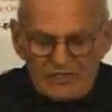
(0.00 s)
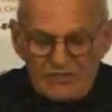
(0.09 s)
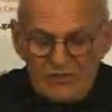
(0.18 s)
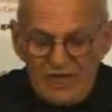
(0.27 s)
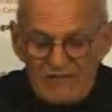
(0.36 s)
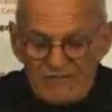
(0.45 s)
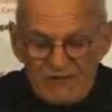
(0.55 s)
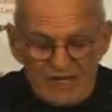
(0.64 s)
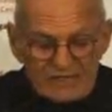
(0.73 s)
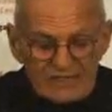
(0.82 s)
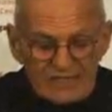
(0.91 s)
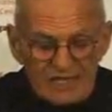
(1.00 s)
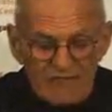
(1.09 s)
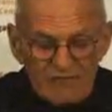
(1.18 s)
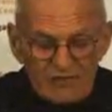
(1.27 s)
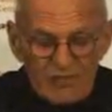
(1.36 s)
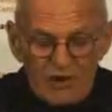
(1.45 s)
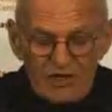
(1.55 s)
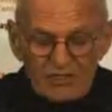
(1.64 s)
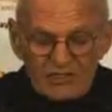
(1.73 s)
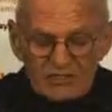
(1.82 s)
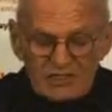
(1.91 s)
Do you have friends in love with
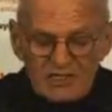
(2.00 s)
partners